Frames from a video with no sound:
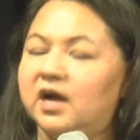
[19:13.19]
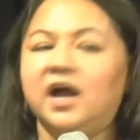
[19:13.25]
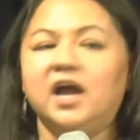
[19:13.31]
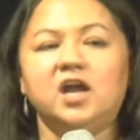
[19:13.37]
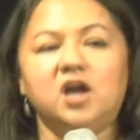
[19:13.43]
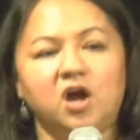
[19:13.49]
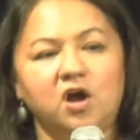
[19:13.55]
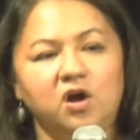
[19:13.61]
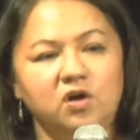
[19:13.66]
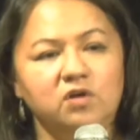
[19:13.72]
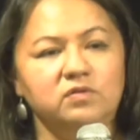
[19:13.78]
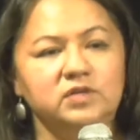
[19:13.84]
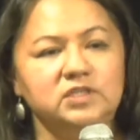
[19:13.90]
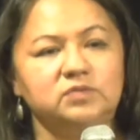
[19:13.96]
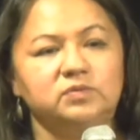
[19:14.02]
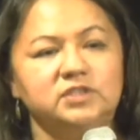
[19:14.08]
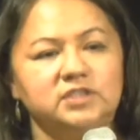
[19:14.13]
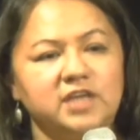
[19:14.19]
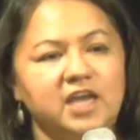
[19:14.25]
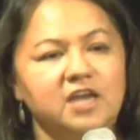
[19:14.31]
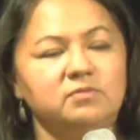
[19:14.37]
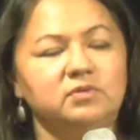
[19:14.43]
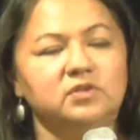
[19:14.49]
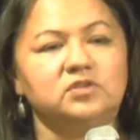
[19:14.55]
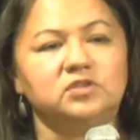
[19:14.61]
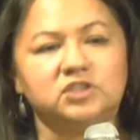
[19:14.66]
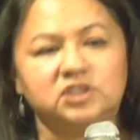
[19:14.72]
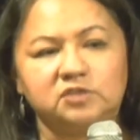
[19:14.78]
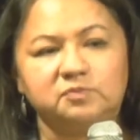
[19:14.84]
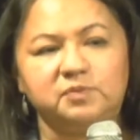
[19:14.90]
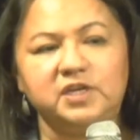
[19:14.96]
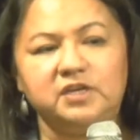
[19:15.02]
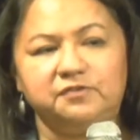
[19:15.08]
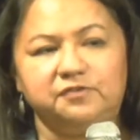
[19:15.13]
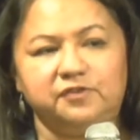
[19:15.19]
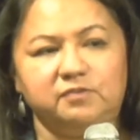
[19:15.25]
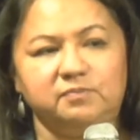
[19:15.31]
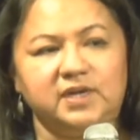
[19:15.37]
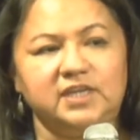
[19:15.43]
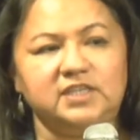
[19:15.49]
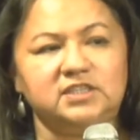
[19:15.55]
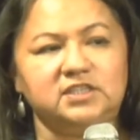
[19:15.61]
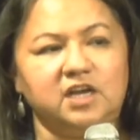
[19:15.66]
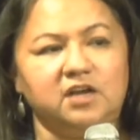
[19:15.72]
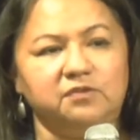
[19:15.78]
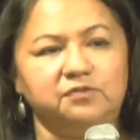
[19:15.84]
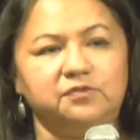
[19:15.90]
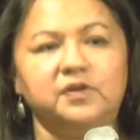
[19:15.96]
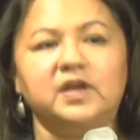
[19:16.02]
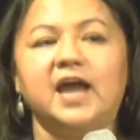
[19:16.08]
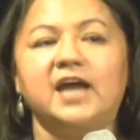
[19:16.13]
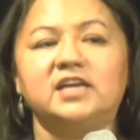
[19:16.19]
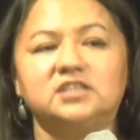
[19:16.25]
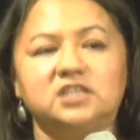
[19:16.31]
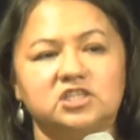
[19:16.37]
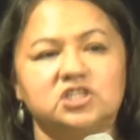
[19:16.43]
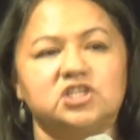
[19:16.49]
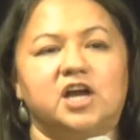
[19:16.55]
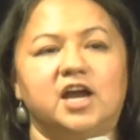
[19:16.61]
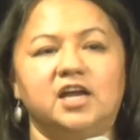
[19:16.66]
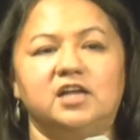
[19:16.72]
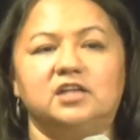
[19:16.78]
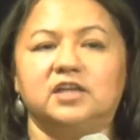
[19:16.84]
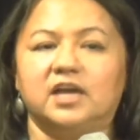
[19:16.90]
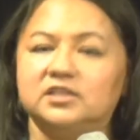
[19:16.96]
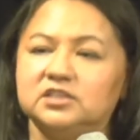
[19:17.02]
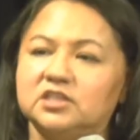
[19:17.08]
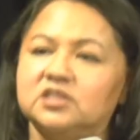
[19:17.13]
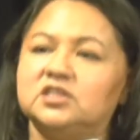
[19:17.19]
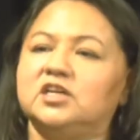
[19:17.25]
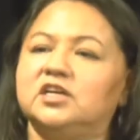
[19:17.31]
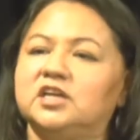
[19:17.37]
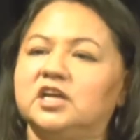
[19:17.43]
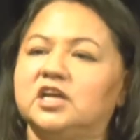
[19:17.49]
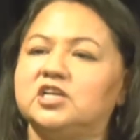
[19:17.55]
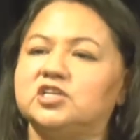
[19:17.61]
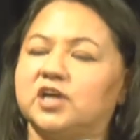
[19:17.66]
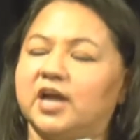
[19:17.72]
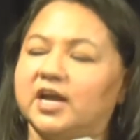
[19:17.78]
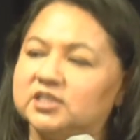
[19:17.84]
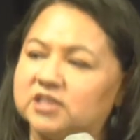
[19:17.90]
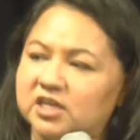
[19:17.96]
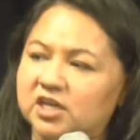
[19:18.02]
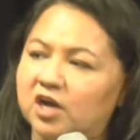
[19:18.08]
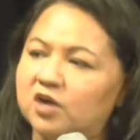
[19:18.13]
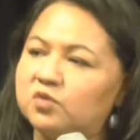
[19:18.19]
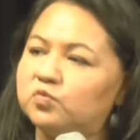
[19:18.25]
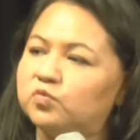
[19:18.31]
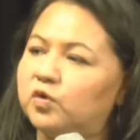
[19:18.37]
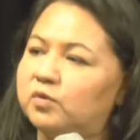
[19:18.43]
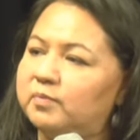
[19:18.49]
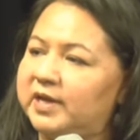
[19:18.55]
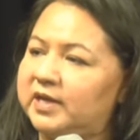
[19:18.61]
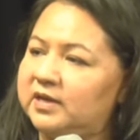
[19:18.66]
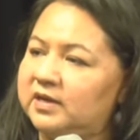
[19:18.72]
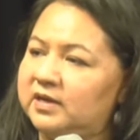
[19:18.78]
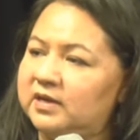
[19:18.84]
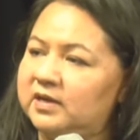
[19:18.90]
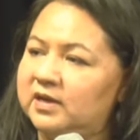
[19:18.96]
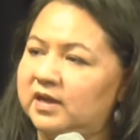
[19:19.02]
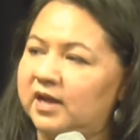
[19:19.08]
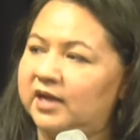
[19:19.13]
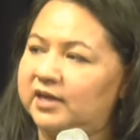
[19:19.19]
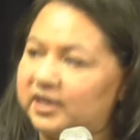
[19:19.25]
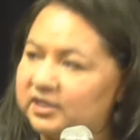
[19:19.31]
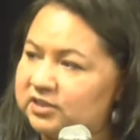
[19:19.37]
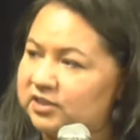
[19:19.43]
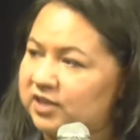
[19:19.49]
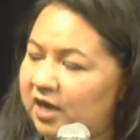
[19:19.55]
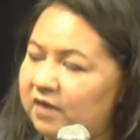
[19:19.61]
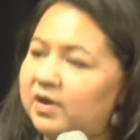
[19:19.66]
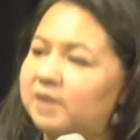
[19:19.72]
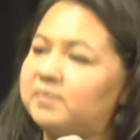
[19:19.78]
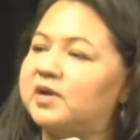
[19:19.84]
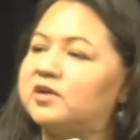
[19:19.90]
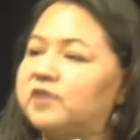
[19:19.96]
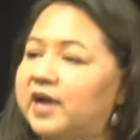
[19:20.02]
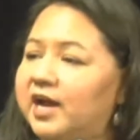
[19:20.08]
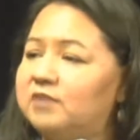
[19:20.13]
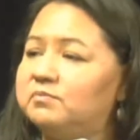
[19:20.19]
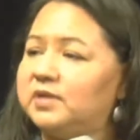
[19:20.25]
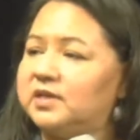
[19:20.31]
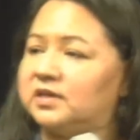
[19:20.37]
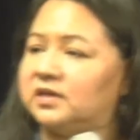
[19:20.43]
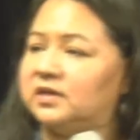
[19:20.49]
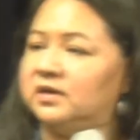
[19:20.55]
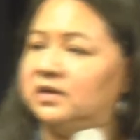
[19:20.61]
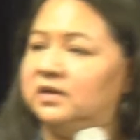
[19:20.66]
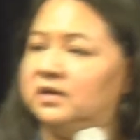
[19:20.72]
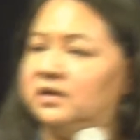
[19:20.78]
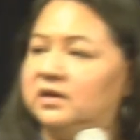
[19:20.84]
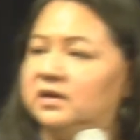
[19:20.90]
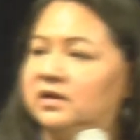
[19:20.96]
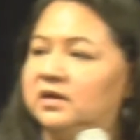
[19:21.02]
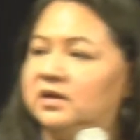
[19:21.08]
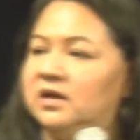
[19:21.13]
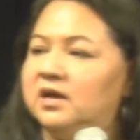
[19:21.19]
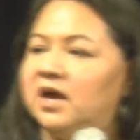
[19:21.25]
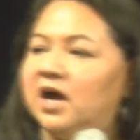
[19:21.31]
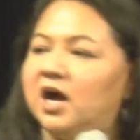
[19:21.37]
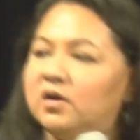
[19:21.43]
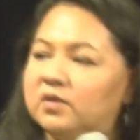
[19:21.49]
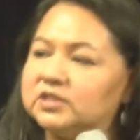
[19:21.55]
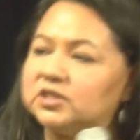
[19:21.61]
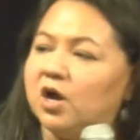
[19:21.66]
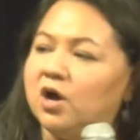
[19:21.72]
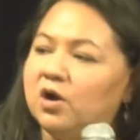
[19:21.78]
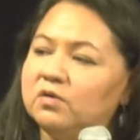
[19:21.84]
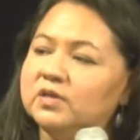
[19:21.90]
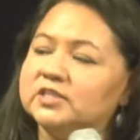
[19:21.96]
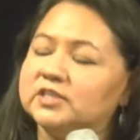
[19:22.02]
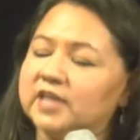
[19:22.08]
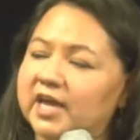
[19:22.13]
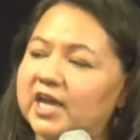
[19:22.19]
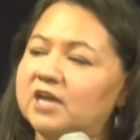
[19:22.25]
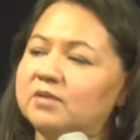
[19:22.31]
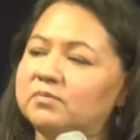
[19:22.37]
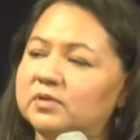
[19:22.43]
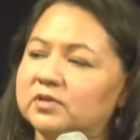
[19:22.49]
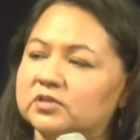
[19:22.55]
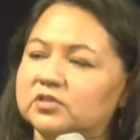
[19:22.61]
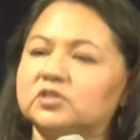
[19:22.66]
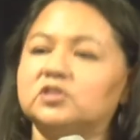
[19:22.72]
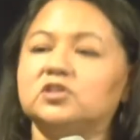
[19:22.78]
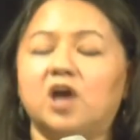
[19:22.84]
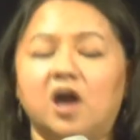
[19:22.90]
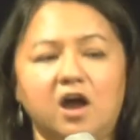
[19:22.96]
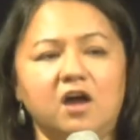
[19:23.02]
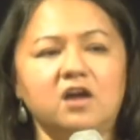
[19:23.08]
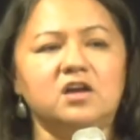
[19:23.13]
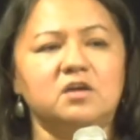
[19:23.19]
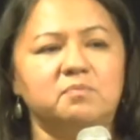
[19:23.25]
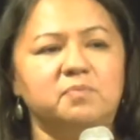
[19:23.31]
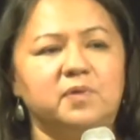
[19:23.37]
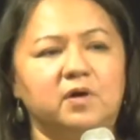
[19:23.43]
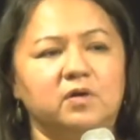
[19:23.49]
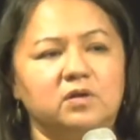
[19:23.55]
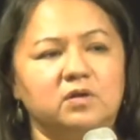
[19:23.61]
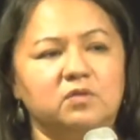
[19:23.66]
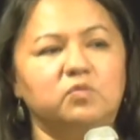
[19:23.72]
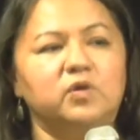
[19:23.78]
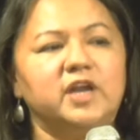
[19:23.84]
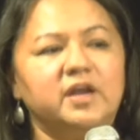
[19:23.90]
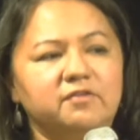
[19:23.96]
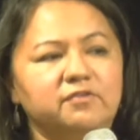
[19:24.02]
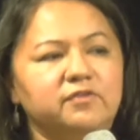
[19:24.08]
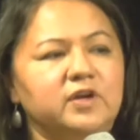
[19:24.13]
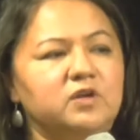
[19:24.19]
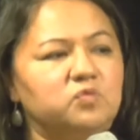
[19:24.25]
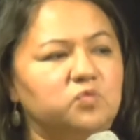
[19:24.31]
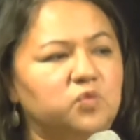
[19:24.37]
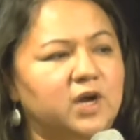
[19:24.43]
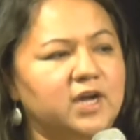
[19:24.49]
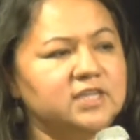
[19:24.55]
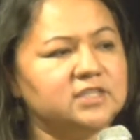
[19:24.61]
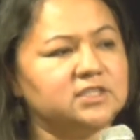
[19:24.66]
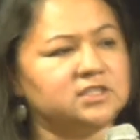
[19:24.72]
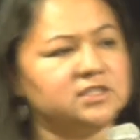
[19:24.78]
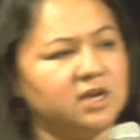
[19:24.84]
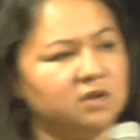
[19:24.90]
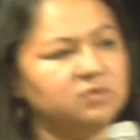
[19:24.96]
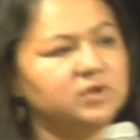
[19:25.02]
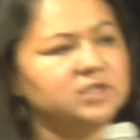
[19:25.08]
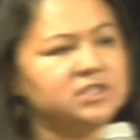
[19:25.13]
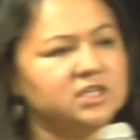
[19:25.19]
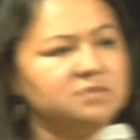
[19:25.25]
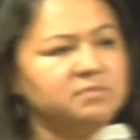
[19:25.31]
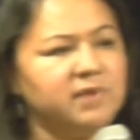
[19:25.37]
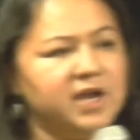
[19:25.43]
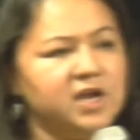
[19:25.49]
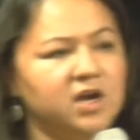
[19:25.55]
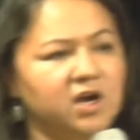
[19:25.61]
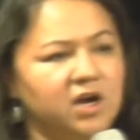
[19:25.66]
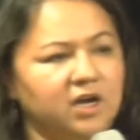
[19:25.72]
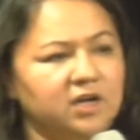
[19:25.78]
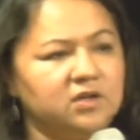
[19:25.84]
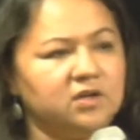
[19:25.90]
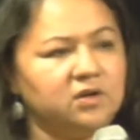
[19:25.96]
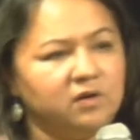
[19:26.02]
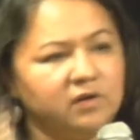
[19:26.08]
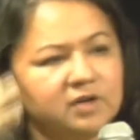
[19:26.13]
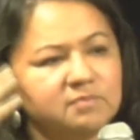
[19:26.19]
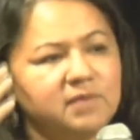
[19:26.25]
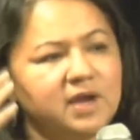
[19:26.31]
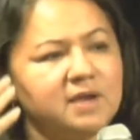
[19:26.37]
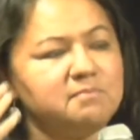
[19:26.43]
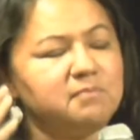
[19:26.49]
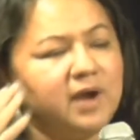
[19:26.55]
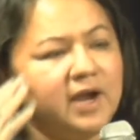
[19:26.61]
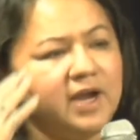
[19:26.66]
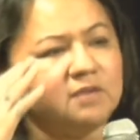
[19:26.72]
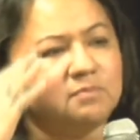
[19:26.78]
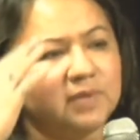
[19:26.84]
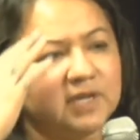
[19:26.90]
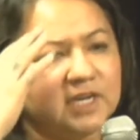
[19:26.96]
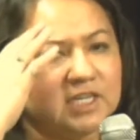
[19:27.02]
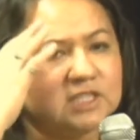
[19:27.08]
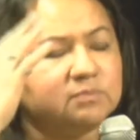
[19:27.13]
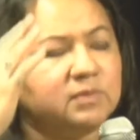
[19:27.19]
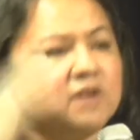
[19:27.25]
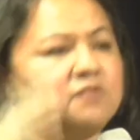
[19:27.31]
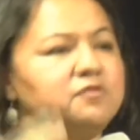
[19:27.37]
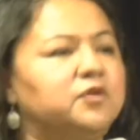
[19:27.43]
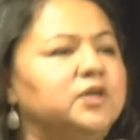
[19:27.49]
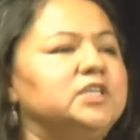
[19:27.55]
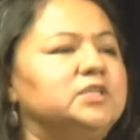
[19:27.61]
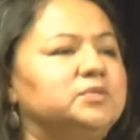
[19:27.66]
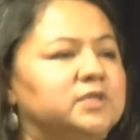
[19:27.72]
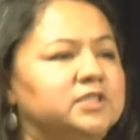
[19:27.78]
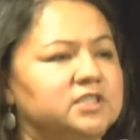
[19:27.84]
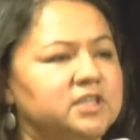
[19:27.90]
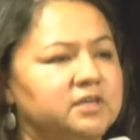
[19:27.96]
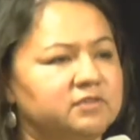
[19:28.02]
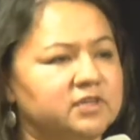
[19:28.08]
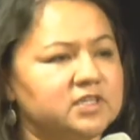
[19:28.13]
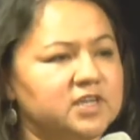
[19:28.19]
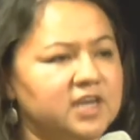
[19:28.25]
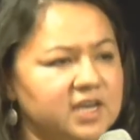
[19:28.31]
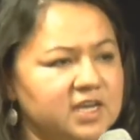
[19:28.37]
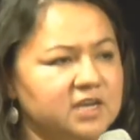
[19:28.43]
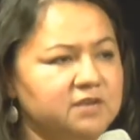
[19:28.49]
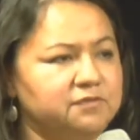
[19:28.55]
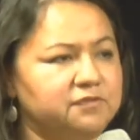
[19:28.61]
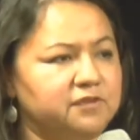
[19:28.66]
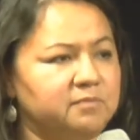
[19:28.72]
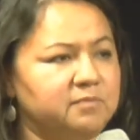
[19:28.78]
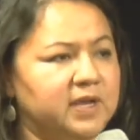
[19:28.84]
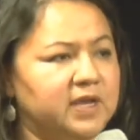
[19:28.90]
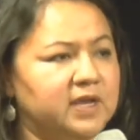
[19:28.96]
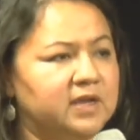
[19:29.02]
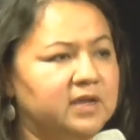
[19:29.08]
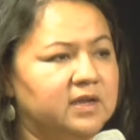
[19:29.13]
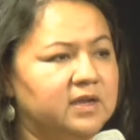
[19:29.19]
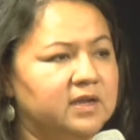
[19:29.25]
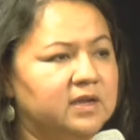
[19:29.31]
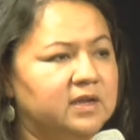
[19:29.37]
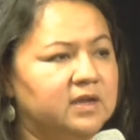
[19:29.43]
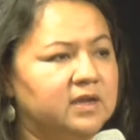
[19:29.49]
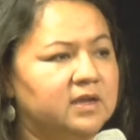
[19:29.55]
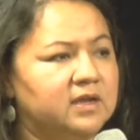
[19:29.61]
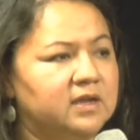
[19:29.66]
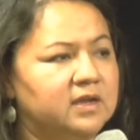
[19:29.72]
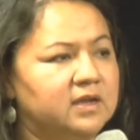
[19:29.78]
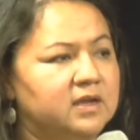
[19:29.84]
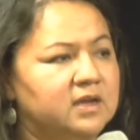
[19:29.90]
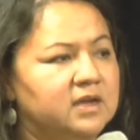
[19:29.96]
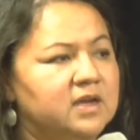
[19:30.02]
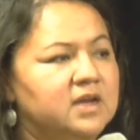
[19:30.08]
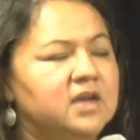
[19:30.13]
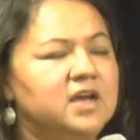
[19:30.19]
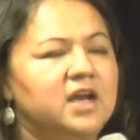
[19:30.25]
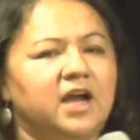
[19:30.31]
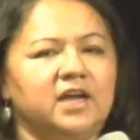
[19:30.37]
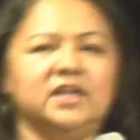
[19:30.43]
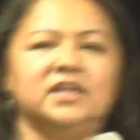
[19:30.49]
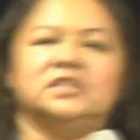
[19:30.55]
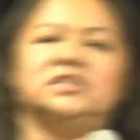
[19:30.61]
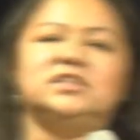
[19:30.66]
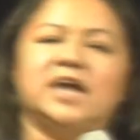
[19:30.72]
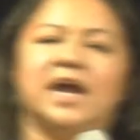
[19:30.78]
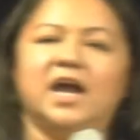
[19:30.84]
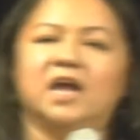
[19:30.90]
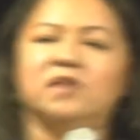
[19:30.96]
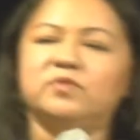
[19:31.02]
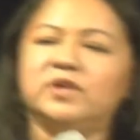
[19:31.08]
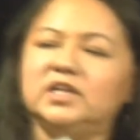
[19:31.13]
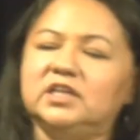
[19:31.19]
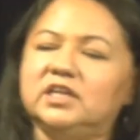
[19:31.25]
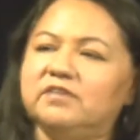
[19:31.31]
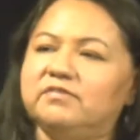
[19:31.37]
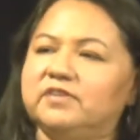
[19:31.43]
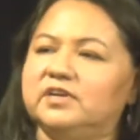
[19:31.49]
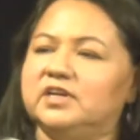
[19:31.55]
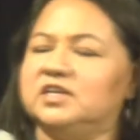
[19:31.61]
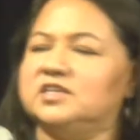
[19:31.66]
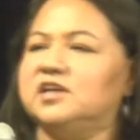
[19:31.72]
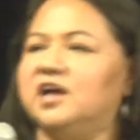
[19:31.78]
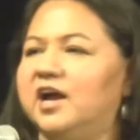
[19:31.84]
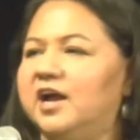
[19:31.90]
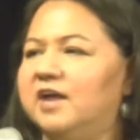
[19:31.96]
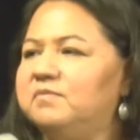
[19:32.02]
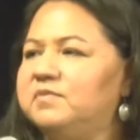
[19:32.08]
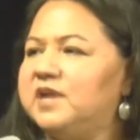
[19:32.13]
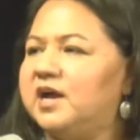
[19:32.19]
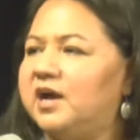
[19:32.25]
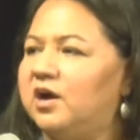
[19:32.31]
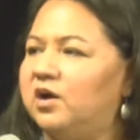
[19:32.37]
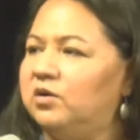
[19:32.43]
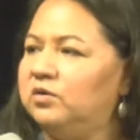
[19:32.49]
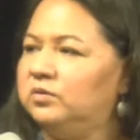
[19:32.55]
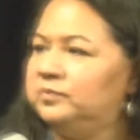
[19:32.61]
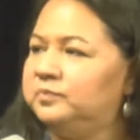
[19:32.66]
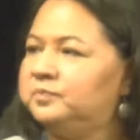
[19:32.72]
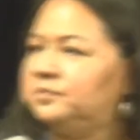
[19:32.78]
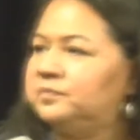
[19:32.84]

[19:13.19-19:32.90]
I always was able to speak for myself as a child, as a teenager, as a young woman, and as now I'm a grandmother. I was always able to talk about whatever it was that was in my heart or in my mind because my voice was never taken from me. And it's sad we live in a time now